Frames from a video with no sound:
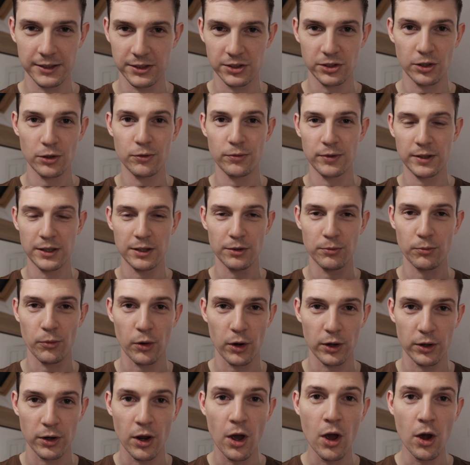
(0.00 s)
Sophie can
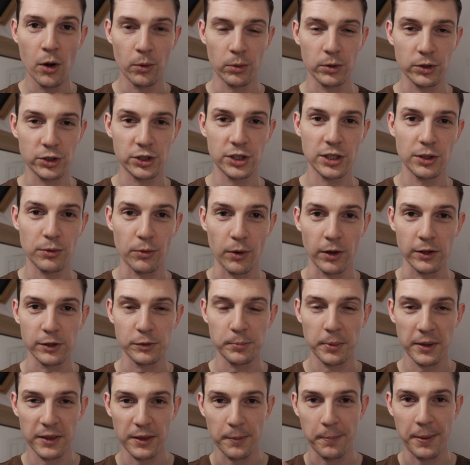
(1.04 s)
run what she runs,
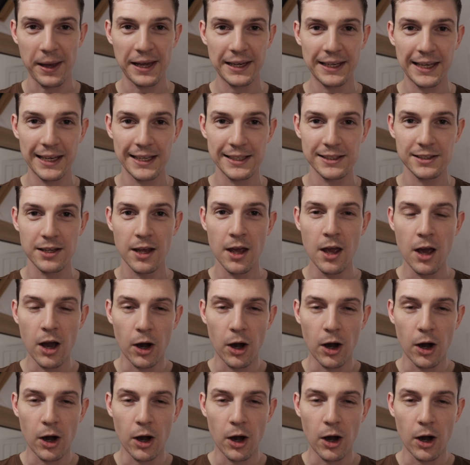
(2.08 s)
but the back end,